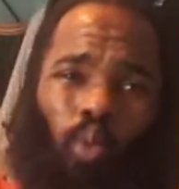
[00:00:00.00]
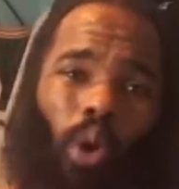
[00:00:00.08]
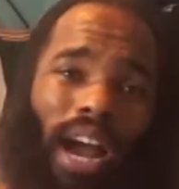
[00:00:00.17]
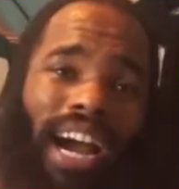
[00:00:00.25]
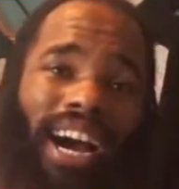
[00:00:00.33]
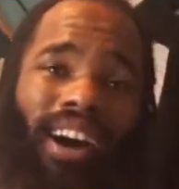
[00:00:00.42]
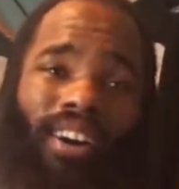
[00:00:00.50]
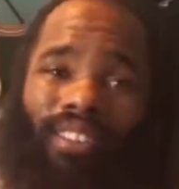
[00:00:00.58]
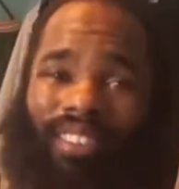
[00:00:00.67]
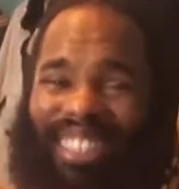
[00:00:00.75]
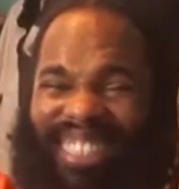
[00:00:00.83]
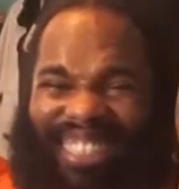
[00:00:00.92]
Wow.
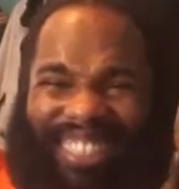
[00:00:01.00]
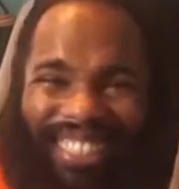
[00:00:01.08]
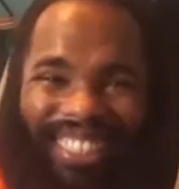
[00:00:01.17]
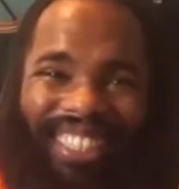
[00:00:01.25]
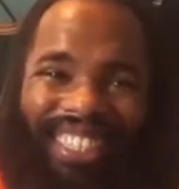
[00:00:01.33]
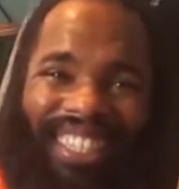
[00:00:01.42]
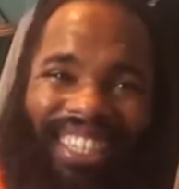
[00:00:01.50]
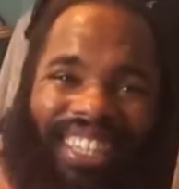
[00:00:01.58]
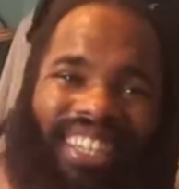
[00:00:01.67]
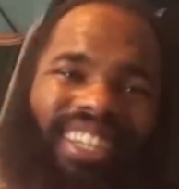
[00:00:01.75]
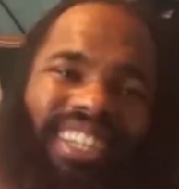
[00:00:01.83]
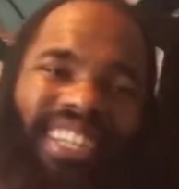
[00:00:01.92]

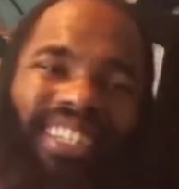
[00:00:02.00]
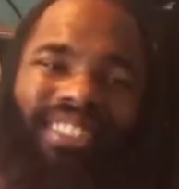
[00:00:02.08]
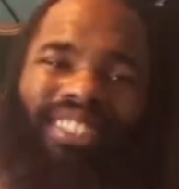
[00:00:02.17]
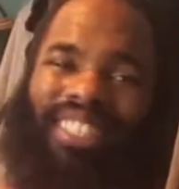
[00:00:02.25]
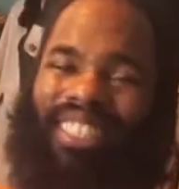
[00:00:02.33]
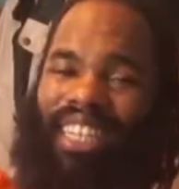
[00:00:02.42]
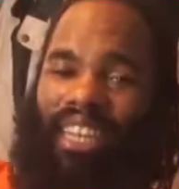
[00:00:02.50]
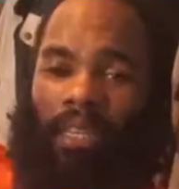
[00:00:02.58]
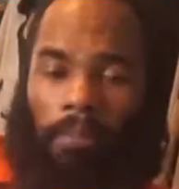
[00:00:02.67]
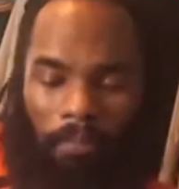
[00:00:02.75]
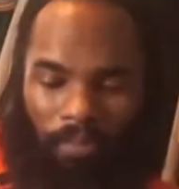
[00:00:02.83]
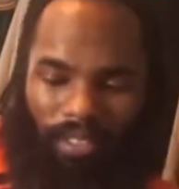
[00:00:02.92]
And as you
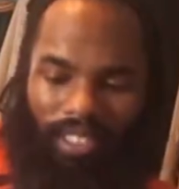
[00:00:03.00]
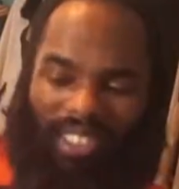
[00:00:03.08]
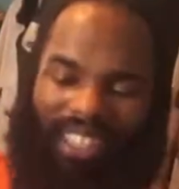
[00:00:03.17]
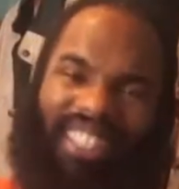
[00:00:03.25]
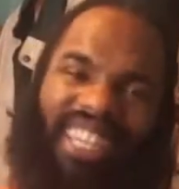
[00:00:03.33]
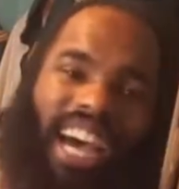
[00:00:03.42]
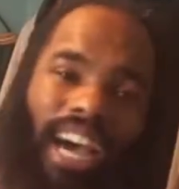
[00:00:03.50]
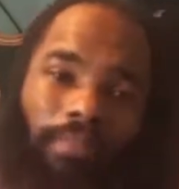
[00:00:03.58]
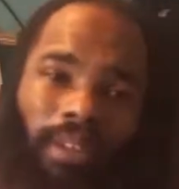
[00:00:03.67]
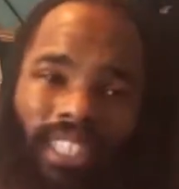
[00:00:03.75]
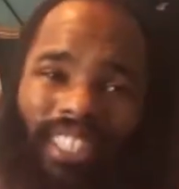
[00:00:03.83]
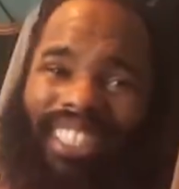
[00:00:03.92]
see, the
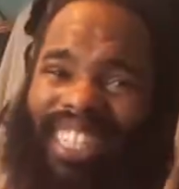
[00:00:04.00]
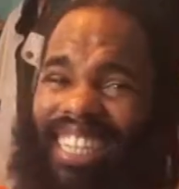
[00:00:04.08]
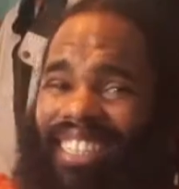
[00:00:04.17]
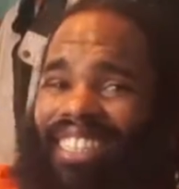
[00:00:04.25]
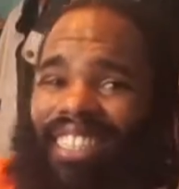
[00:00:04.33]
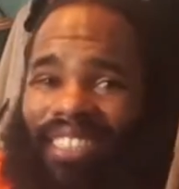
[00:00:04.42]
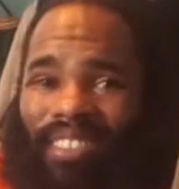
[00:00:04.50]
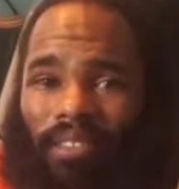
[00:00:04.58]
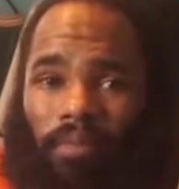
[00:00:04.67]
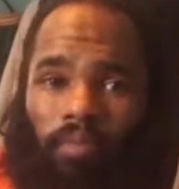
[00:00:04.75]
time under tension